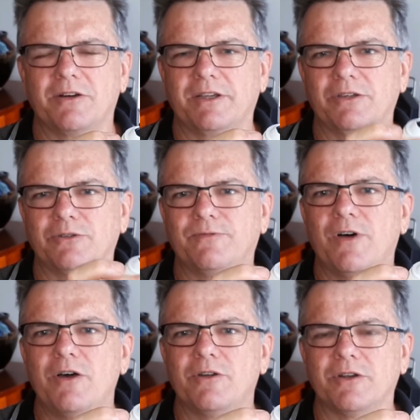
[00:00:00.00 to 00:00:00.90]
your
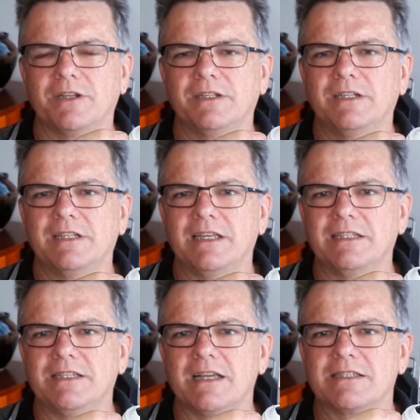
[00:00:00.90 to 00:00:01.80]
phone on it,
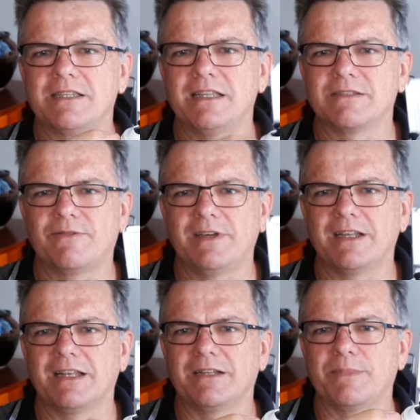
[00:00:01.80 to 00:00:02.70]
it does tend to
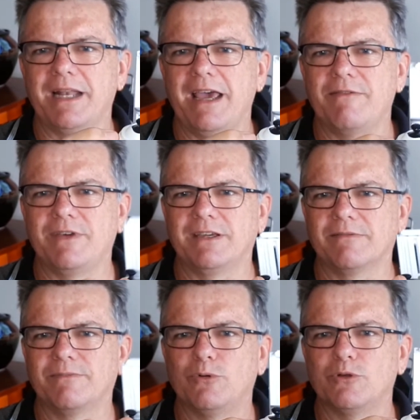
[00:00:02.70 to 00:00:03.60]
feel a little bit heavy
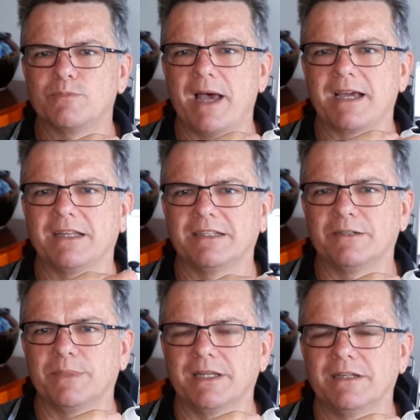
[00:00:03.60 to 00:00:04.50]
and pulls back a
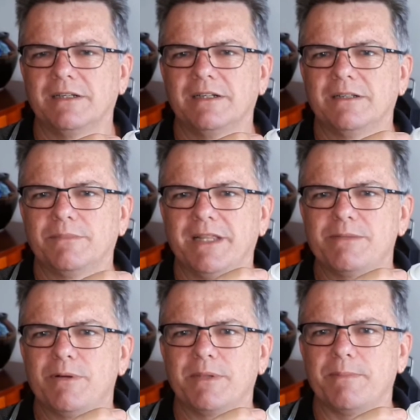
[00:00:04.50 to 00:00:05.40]
little bit. That's
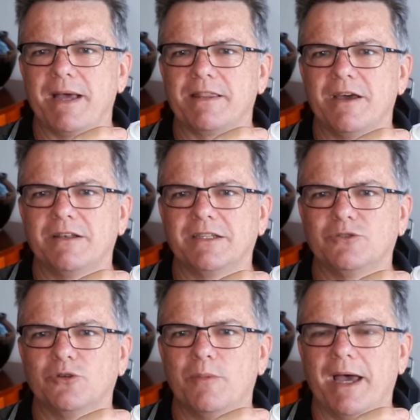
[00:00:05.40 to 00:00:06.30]
probably about the only
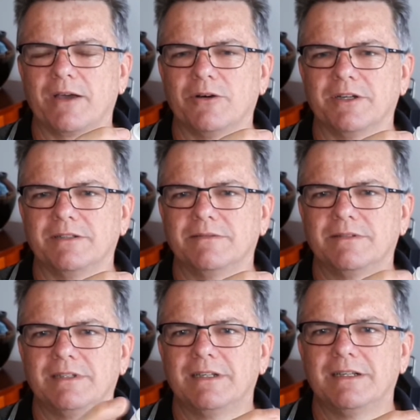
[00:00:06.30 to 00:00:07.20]
drawback on it.
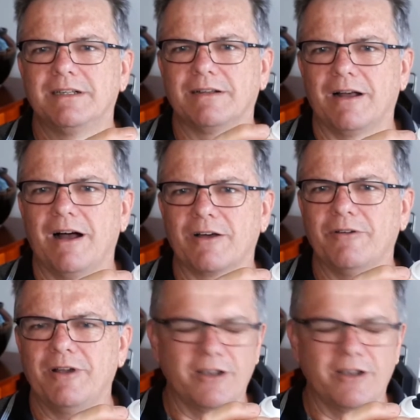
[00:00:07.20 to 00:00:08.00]
I quite